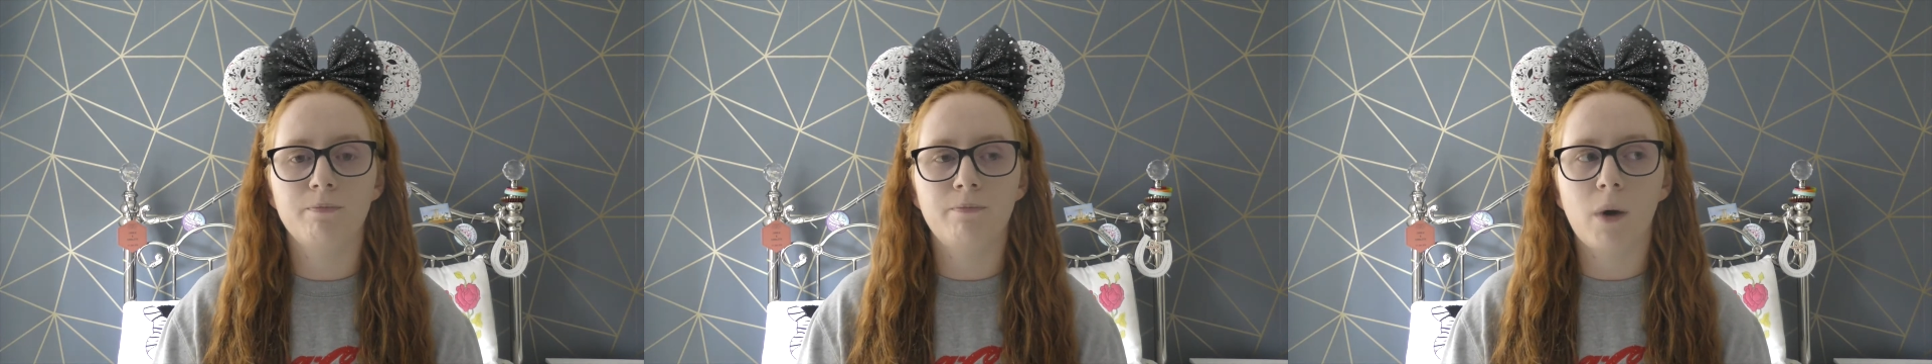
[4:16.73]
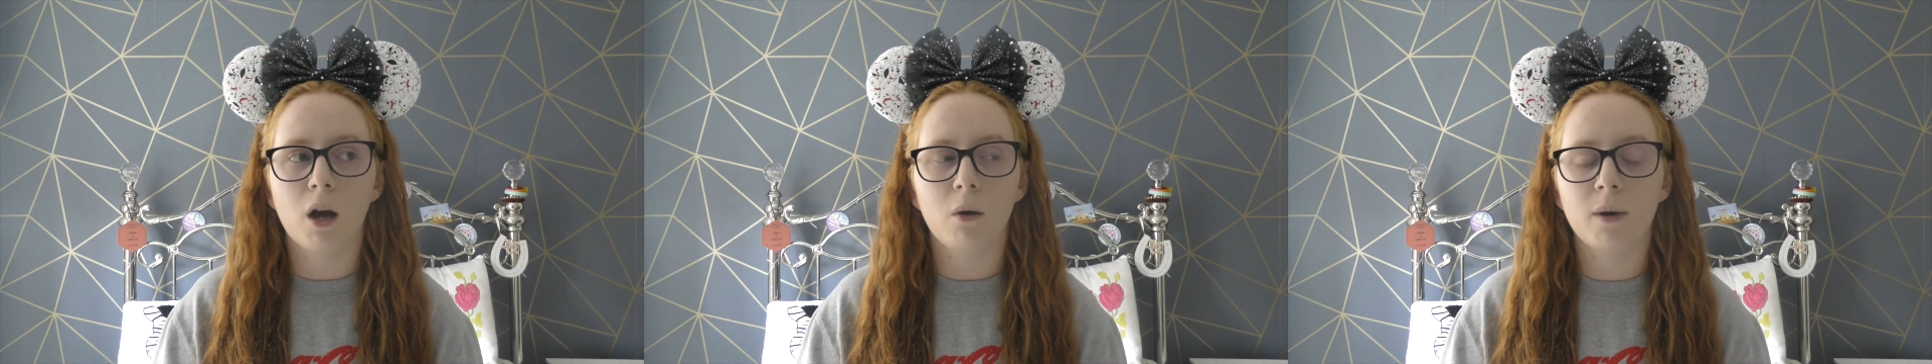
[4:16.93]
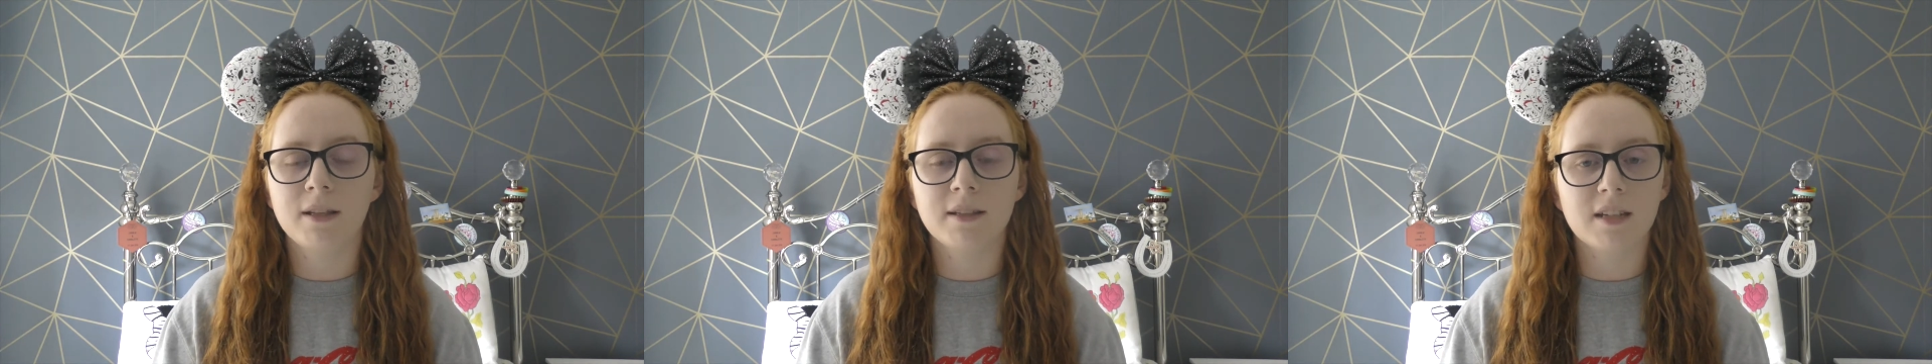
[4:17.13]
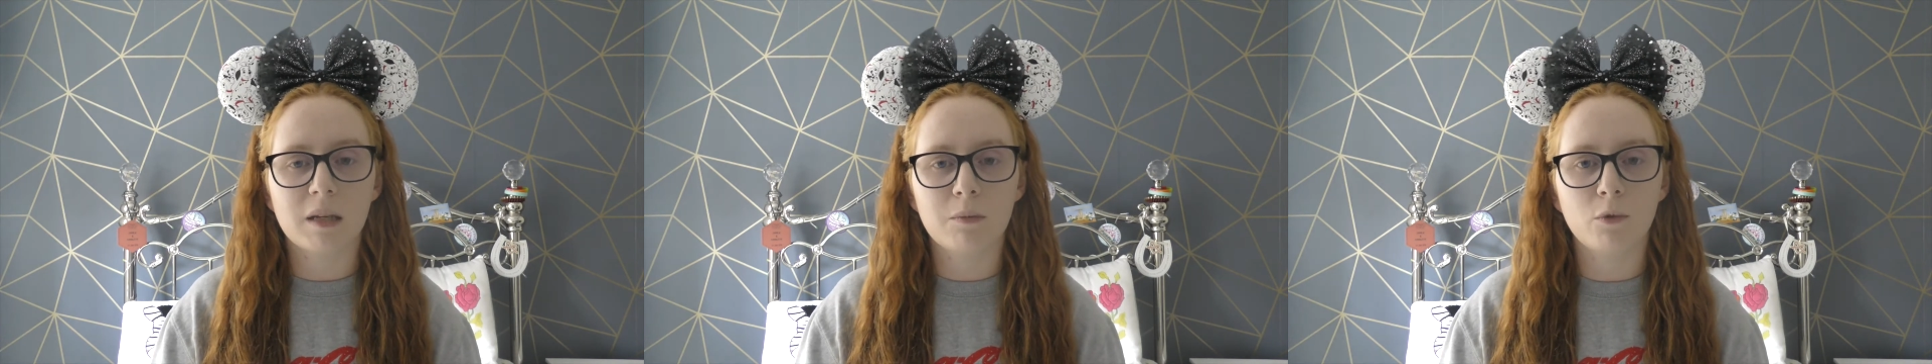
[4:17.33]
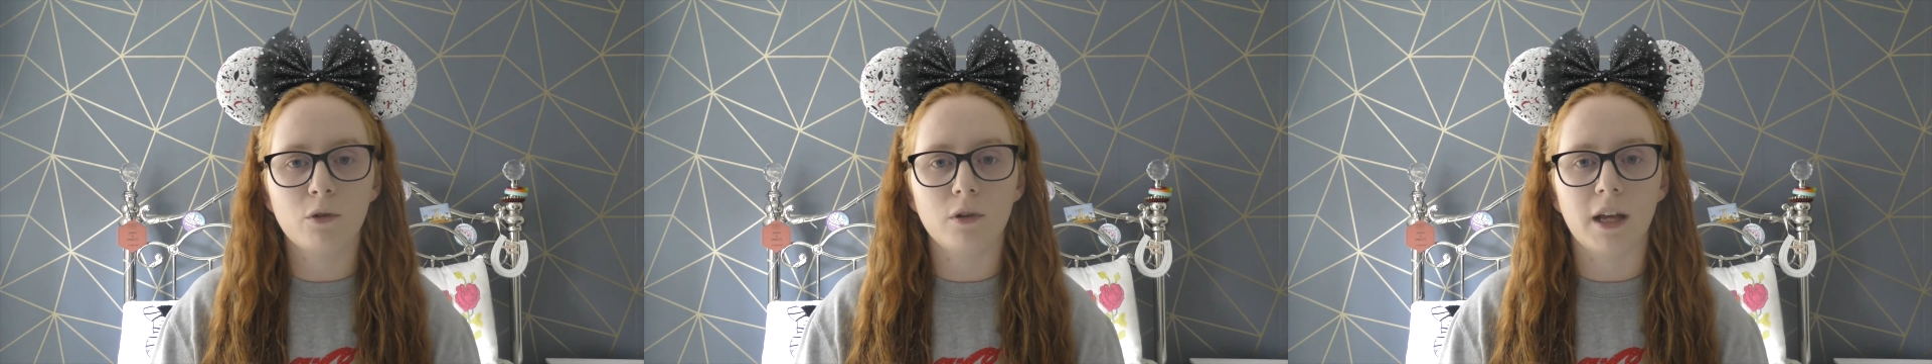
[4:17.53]
By Wednesday
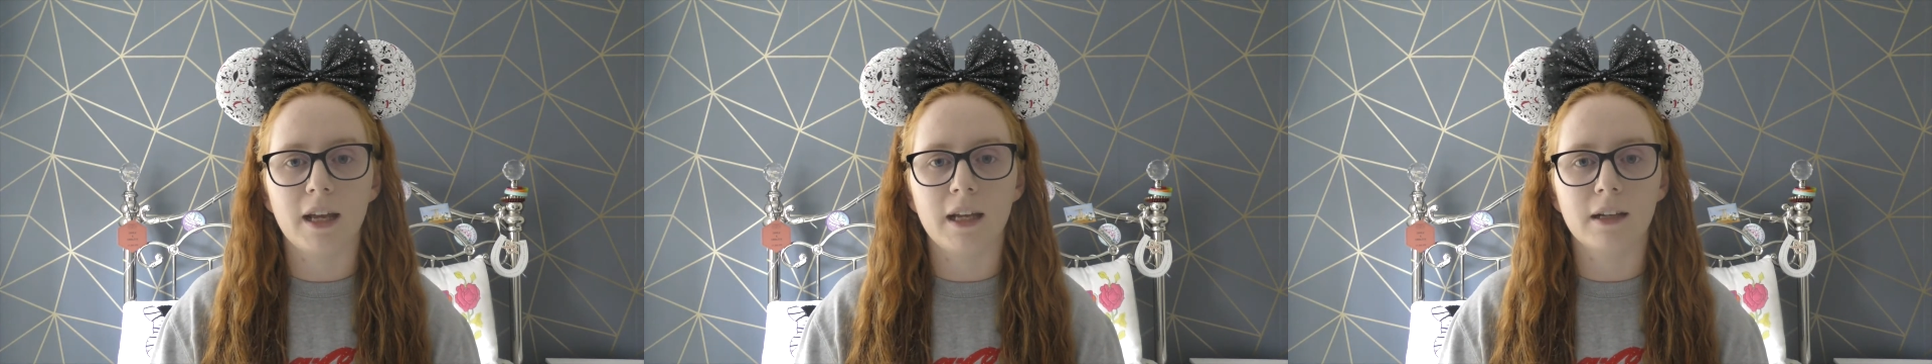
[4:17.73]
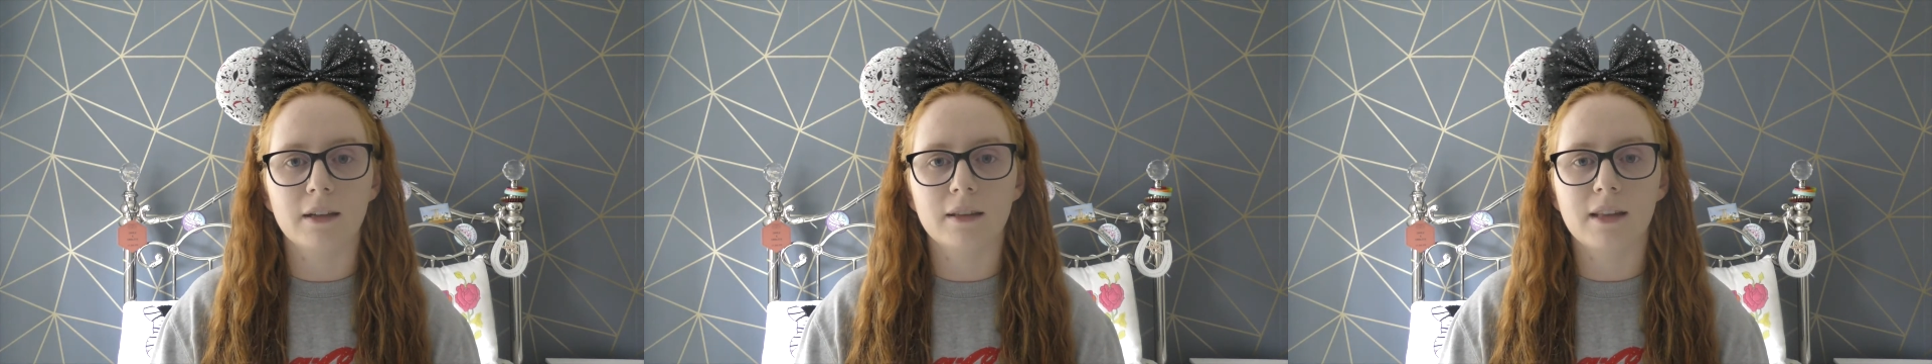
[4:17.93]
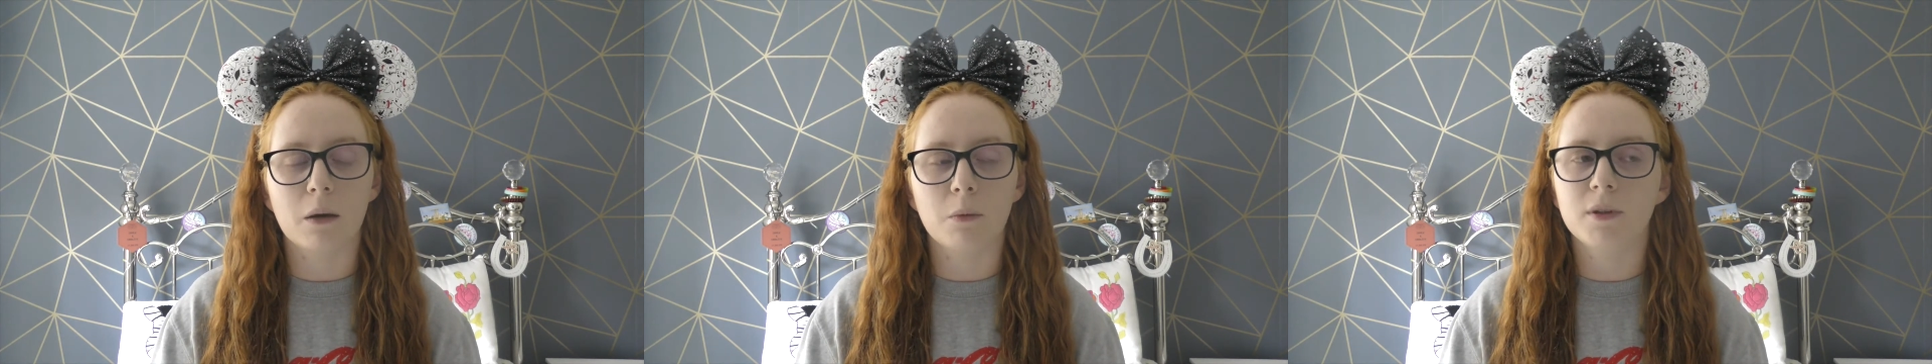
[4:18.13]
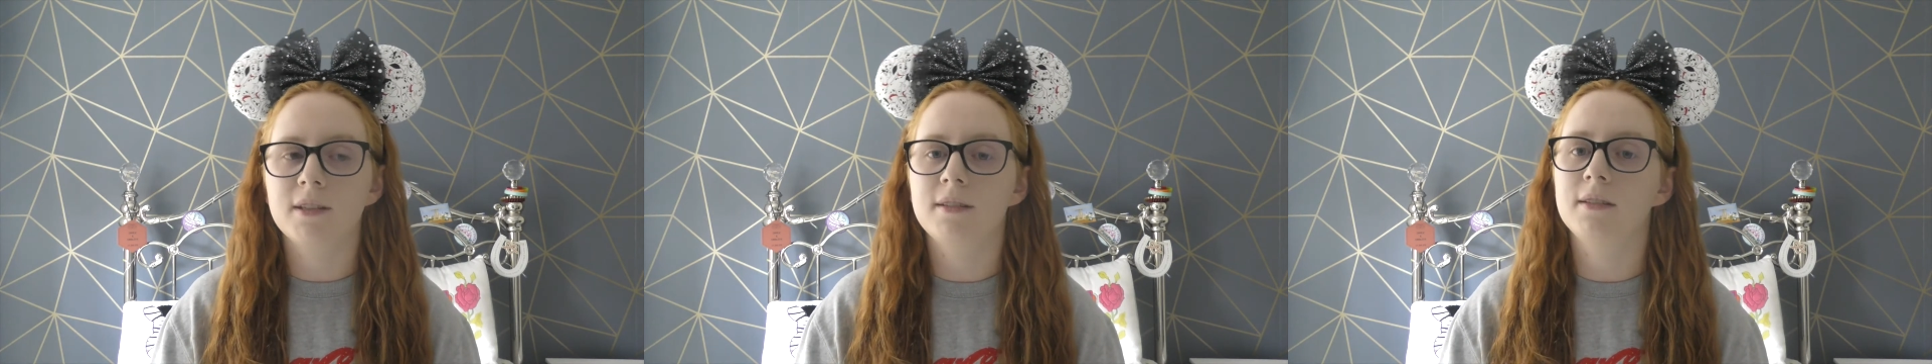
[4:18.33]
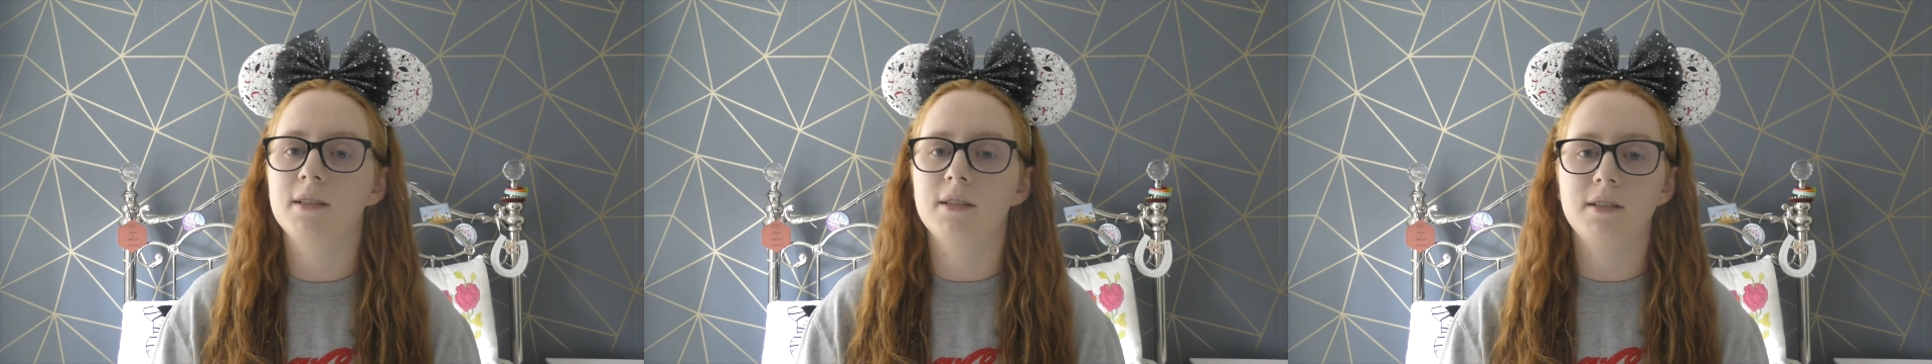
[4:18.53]
morning, there was
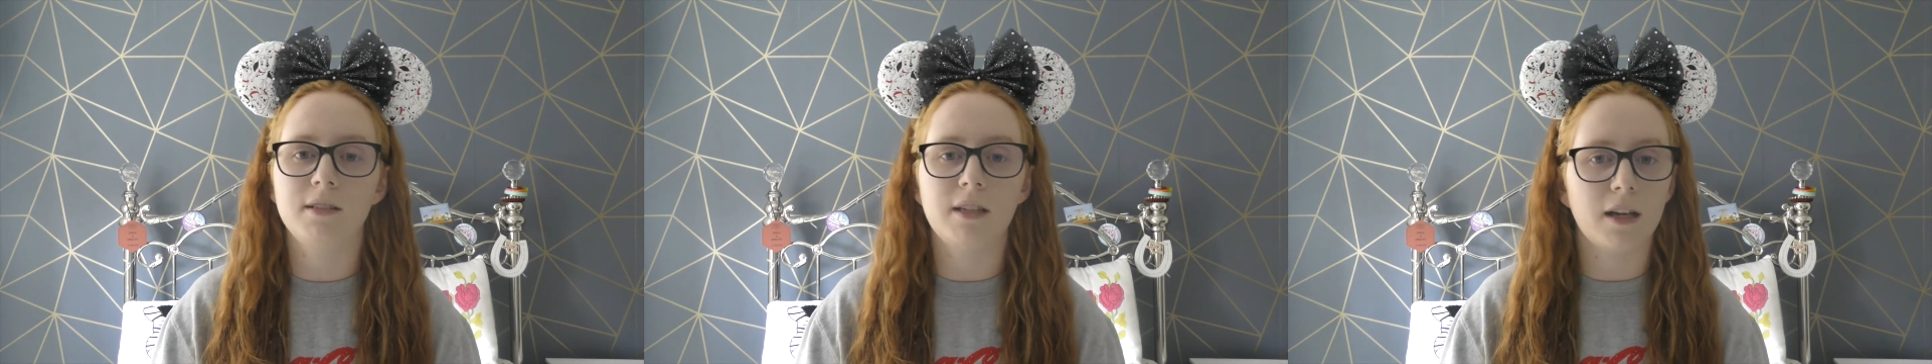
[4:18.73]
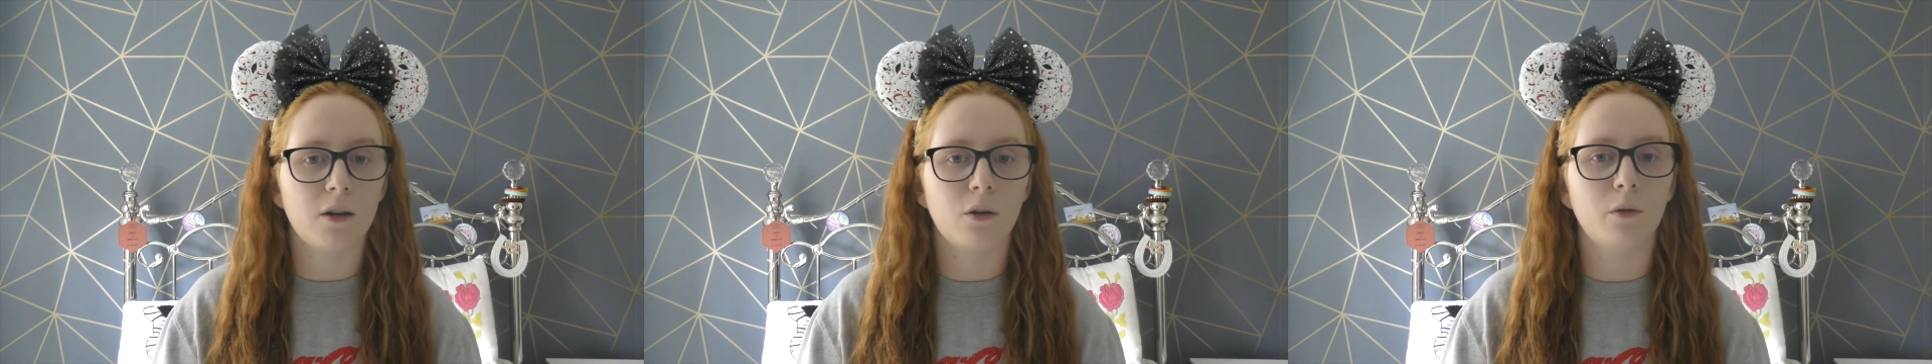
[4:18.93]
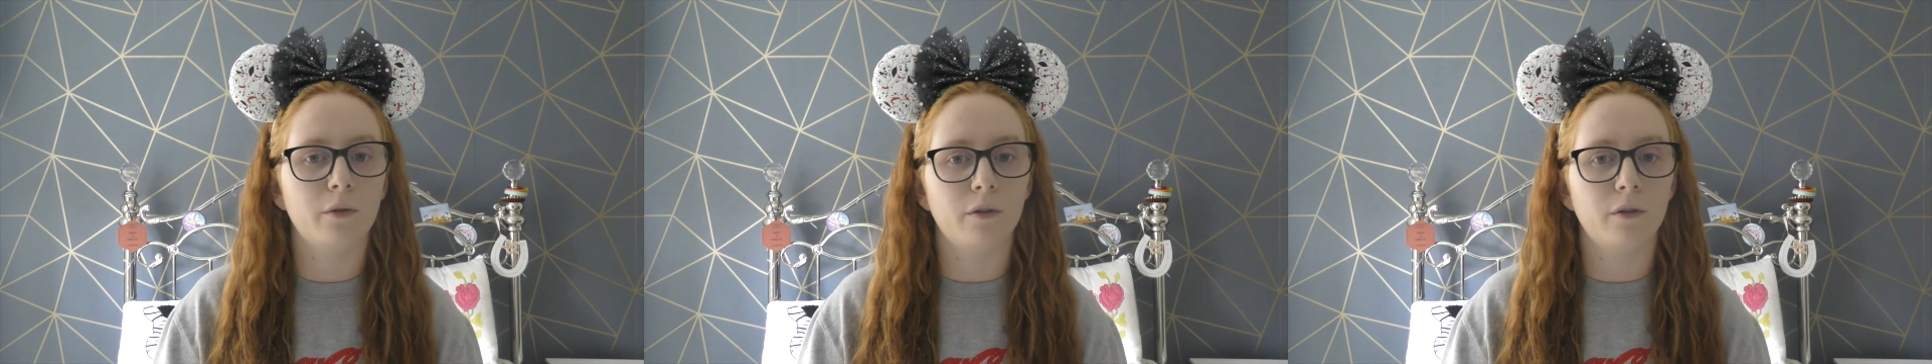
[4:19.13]
still